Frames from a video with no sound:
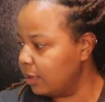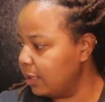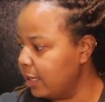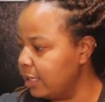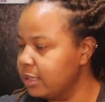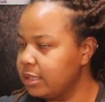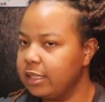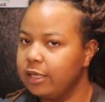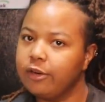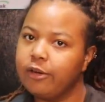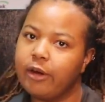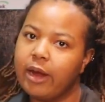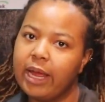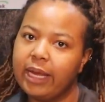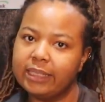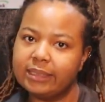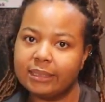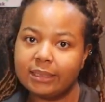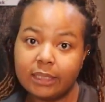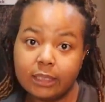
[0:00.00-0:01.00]
into
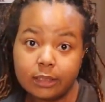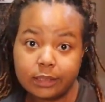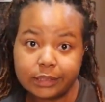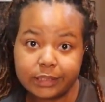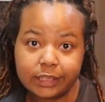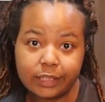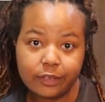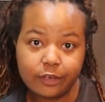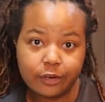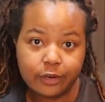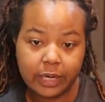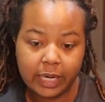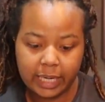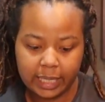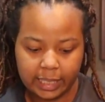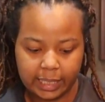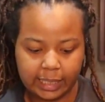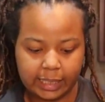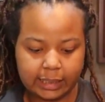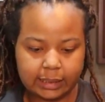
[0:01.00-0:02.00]
cracks, nooks, and
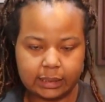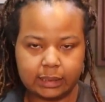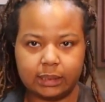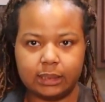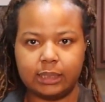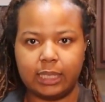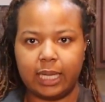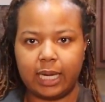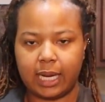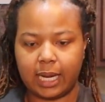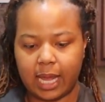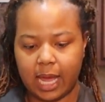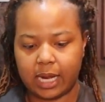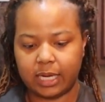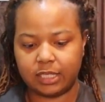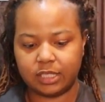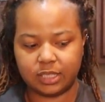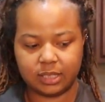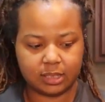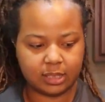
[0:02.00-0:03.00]
crannies. And I
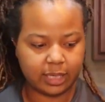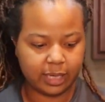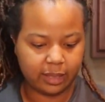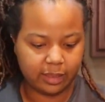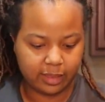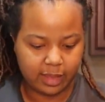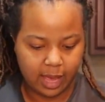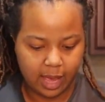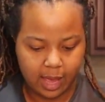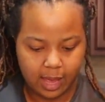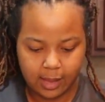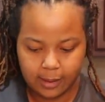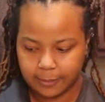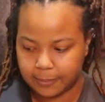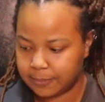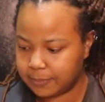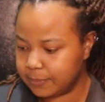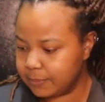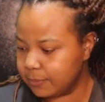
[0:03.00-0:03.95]
got it just like that.